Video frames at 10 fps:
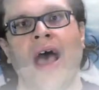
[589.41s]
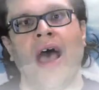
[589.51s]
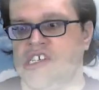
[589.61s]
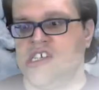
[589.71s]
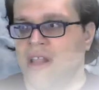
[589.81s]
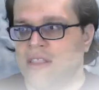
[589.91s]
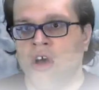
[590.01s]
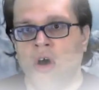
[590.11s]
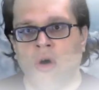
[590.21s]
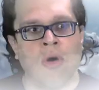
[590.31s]
As you let
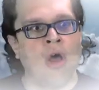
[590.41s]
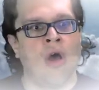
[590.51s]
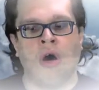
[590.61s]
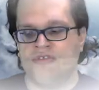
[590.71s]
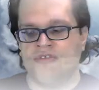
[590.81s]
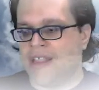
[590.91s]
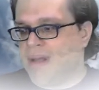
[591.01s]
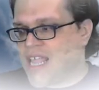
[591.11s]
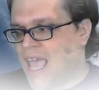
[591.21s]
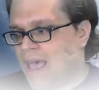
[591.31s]
go of that
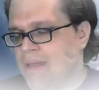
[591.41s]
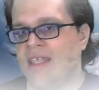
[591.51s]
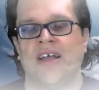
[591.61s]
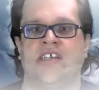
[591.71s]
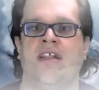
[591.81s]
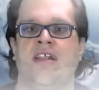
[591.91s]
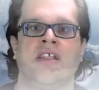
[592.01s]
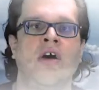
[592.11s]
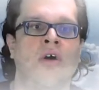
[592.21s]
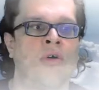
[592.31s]
bad habit, as you
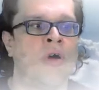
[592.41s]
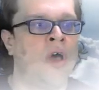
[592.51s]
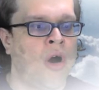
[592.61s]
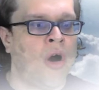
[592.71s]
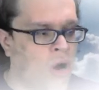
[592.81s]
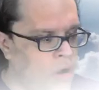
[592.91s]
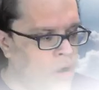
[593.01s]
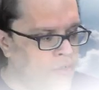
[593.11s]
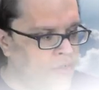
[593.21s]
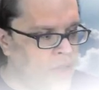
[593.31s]
let go
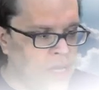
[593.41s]
of